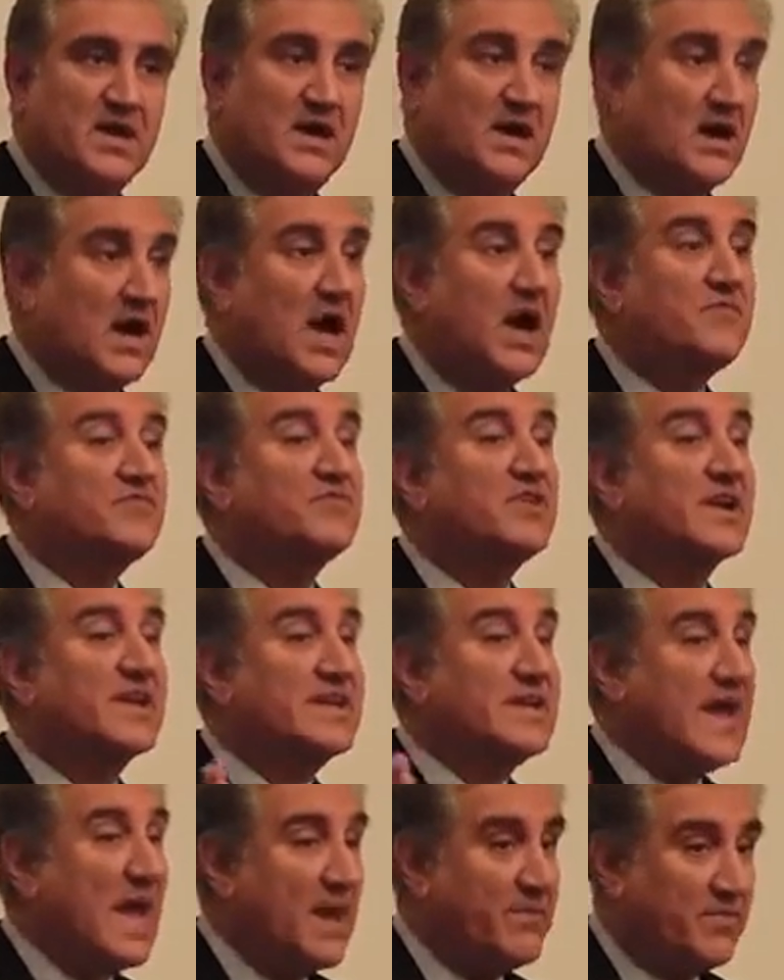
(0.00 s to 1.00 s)
after a
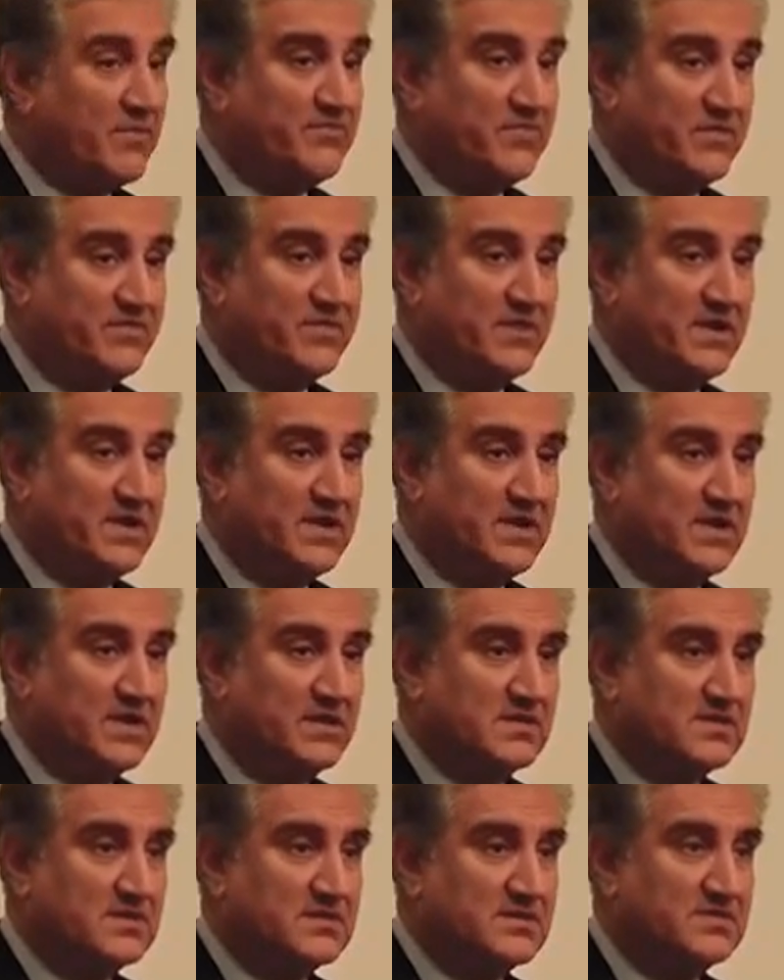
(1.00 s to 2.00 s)
gap of 50
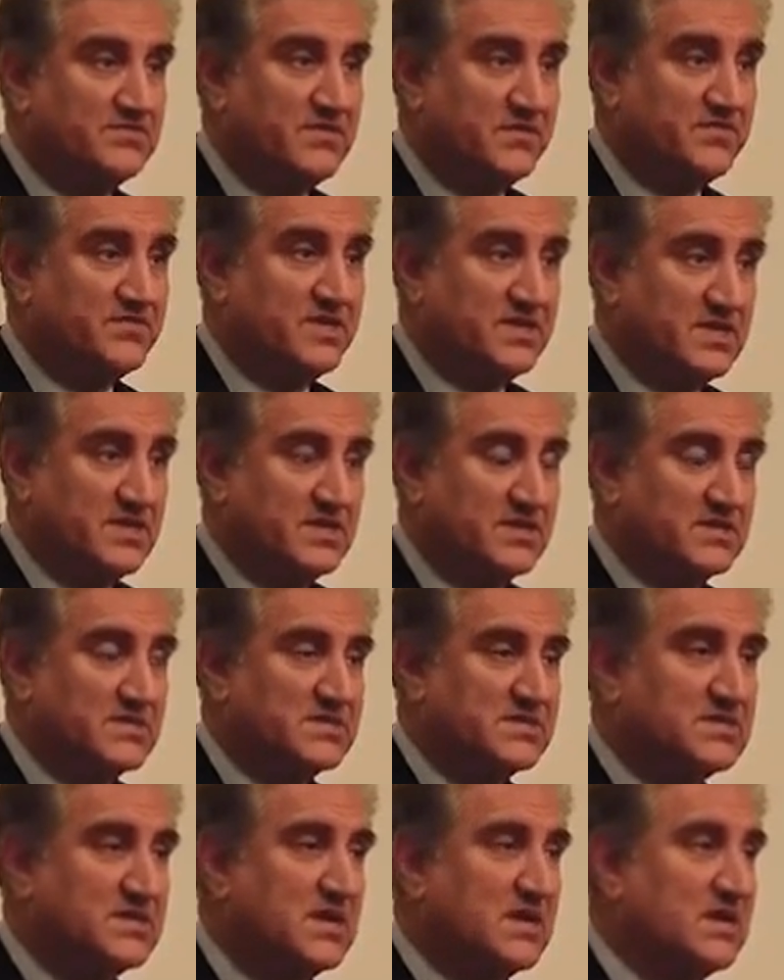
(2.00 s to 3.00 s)
years,